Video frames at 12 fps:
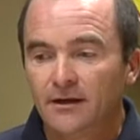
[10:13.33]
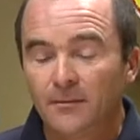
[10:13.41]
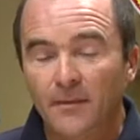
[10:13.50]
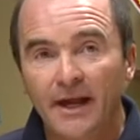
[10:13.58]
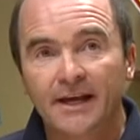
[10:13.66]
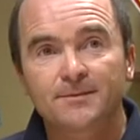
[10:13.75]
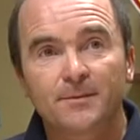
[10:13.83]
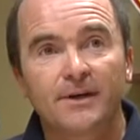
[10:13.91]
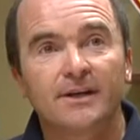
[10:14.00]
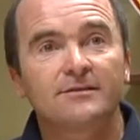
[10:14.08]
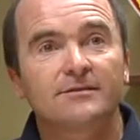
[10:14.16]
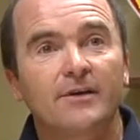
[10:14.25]
My
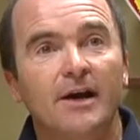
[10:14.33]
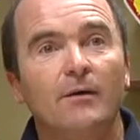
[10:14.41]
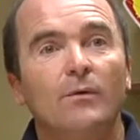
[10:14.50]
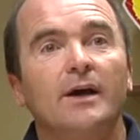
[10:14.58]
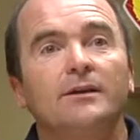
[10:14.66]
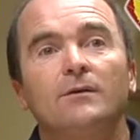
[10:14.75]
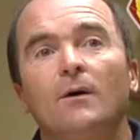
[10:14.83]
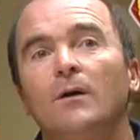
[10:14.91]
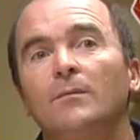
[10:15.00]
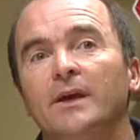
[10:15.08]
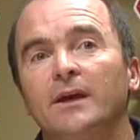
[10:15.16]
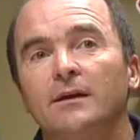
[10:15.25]
experience right away
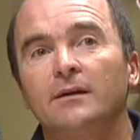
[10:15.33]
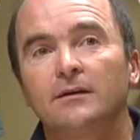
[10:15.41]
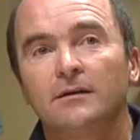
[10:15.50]
told me